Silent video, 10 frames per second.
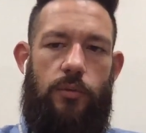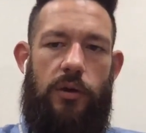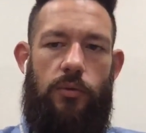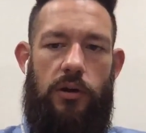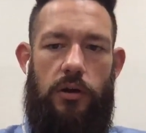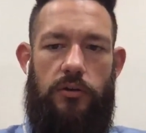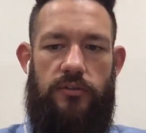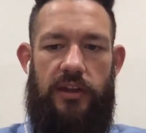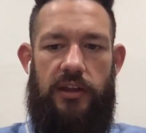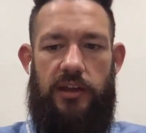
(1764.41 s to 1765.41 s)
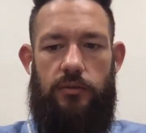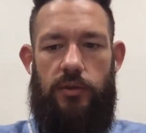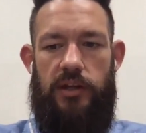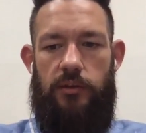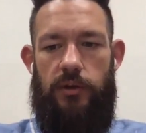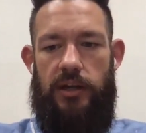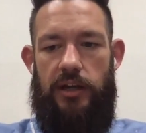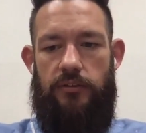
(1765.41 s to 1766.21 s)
way we're understanding it and reading it right now.